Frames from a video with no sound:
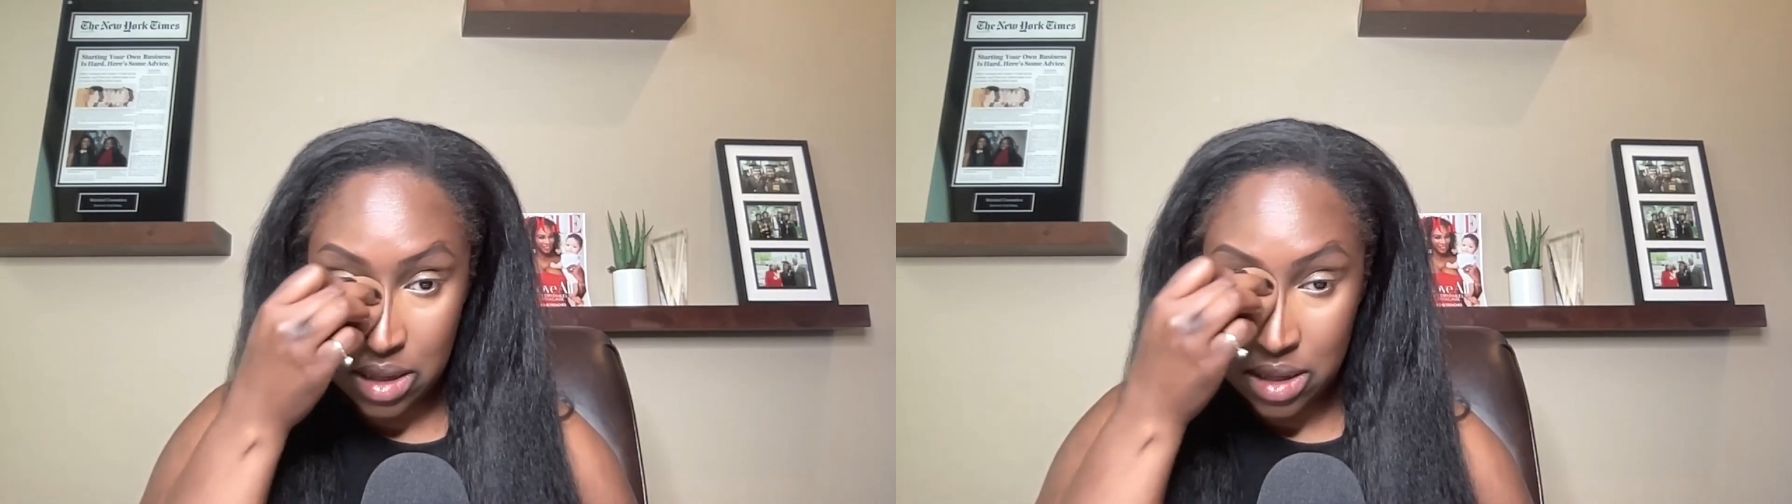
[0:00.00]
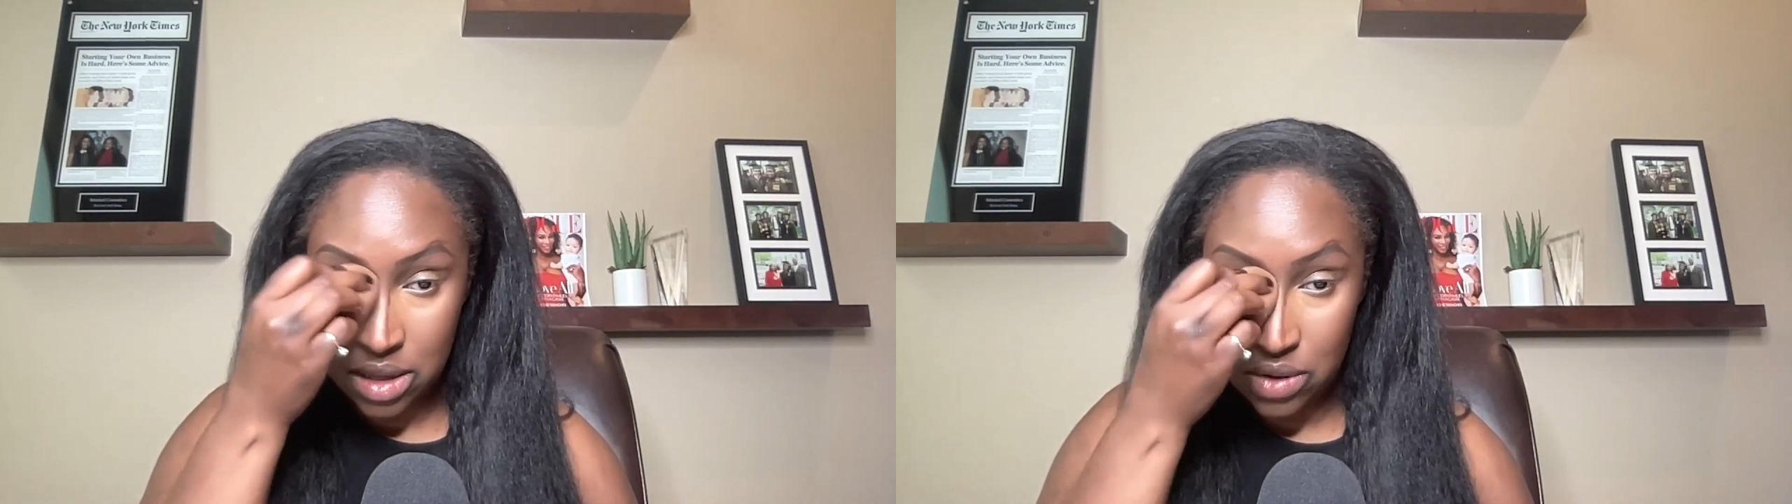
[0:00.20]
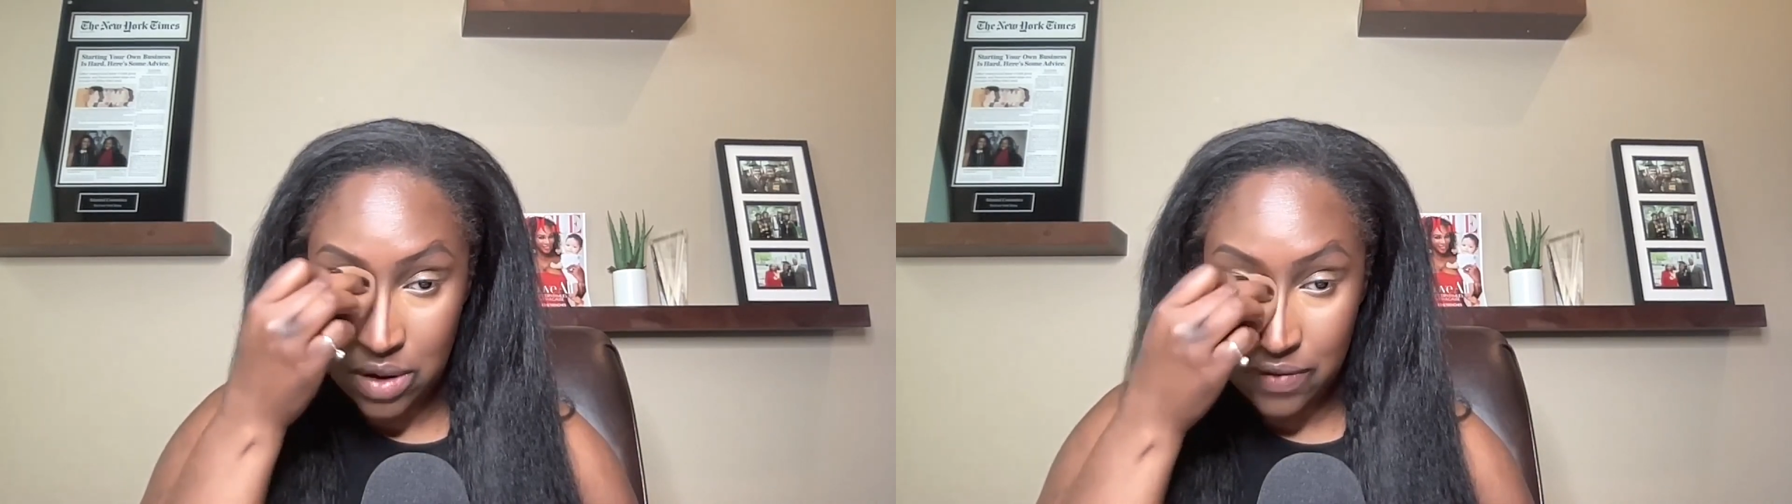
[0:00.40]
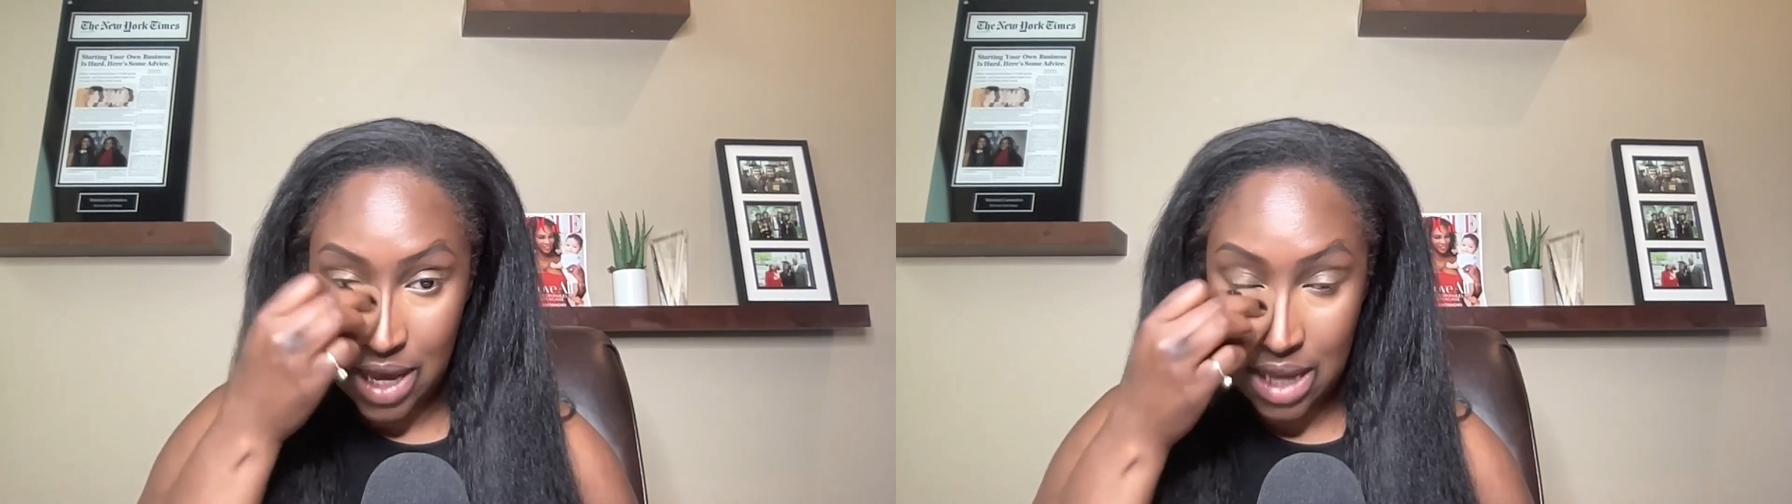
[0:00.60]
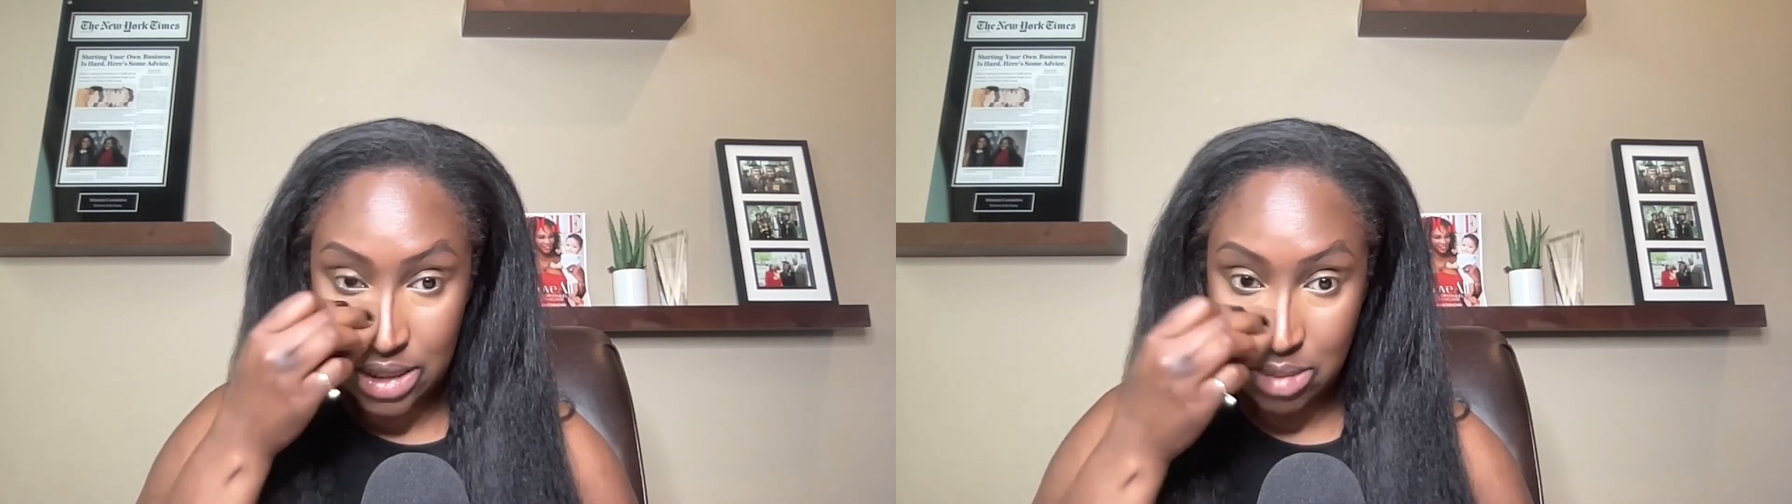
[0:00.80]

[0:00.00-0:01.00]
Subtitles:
you have got to